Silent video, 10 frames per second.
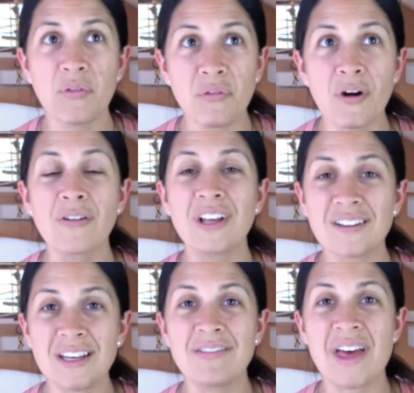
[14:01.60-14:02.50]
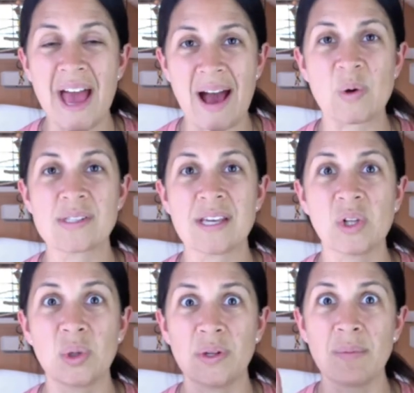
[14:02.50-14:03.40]
before we leave the house,
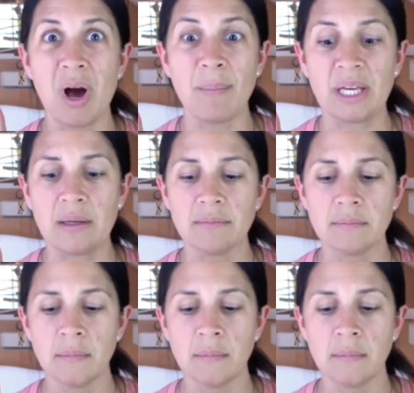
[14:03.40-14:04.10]
including mommy.